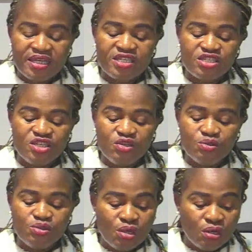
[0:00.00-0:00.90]
new
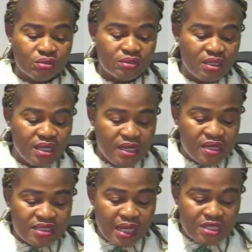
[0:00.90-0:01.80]
dawn.
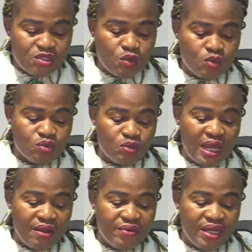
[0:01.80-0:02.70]
Tas
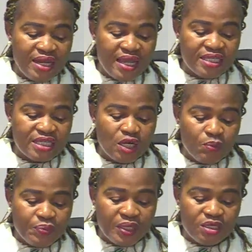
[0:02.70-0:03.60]
Ojulari-led company
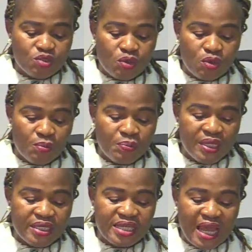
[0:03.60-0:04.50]
to complete
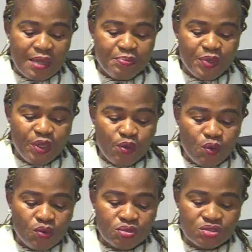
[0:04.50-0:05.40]
IPO,
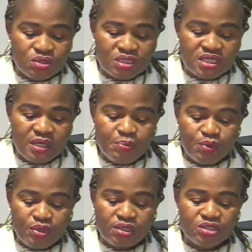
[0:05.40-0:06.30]
sustain
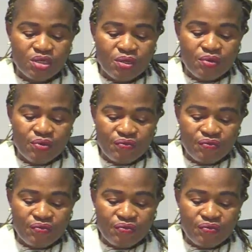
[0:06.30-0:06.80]
production growth,